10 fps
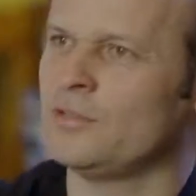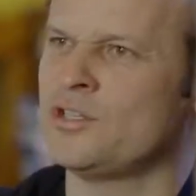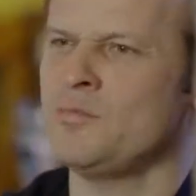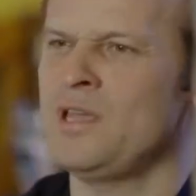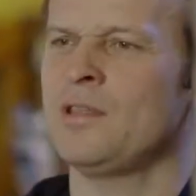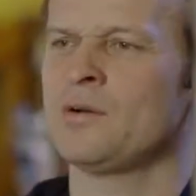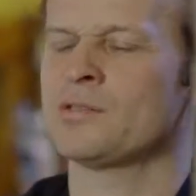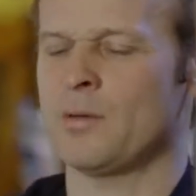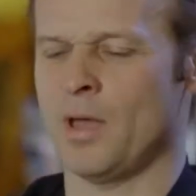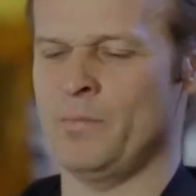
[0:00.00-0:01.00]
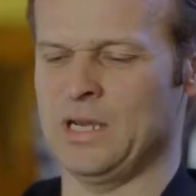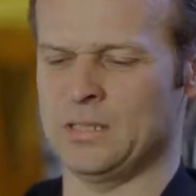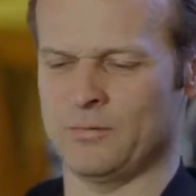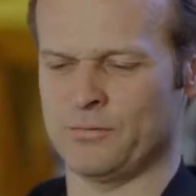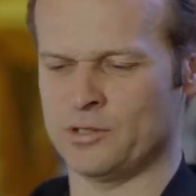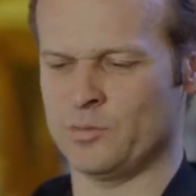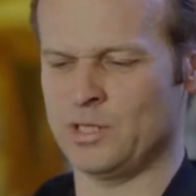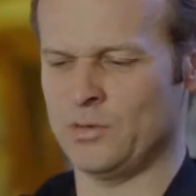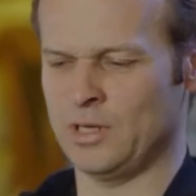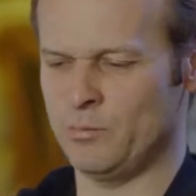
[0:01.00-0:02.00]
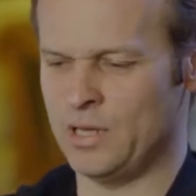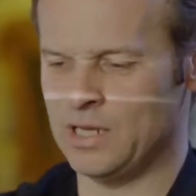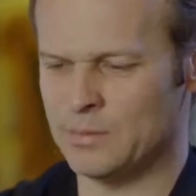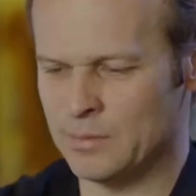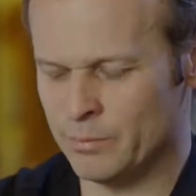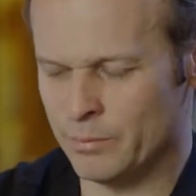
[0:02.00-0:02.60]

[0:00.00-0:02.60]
to me, there was a, a big difference between be,